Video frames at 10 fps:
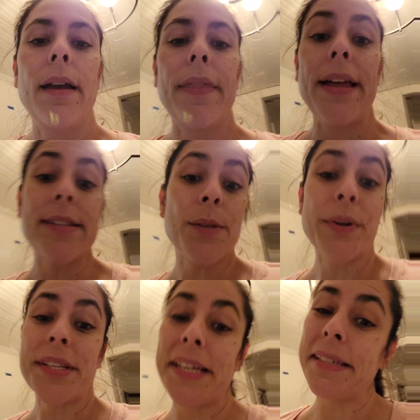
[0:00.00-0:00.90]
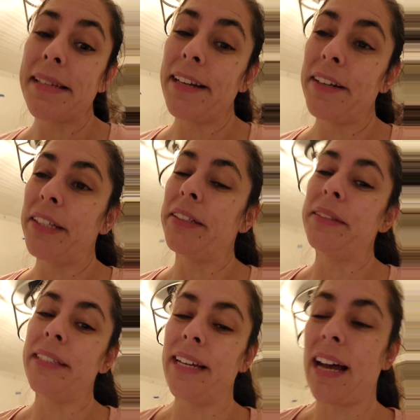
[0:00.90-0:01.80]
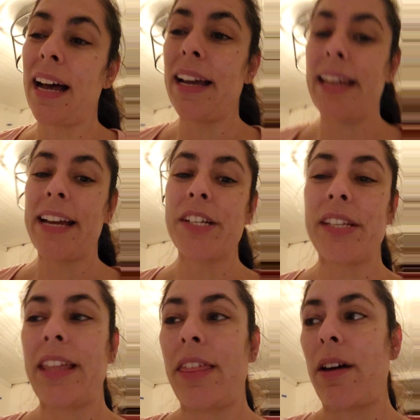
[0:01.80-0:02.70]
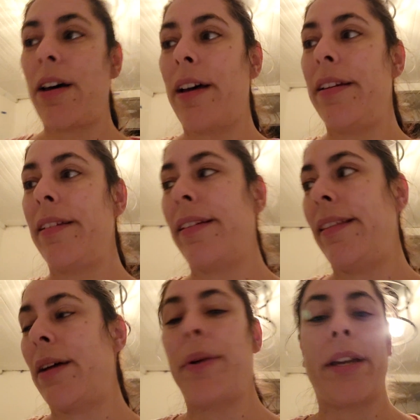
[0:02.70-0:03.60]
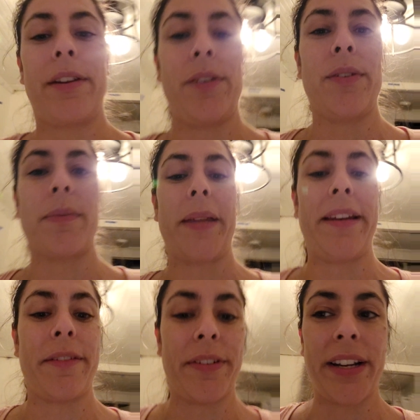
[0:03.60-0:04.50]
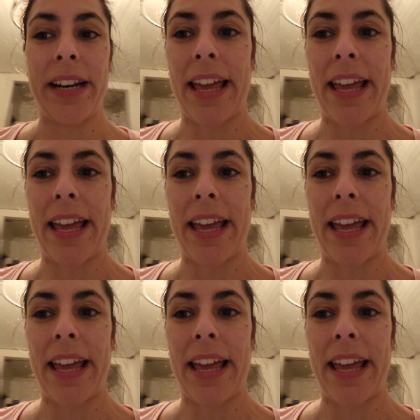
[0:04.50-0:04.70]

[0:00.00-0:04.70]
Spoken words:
That's the worst case scenario. I actually thought that we could do something different,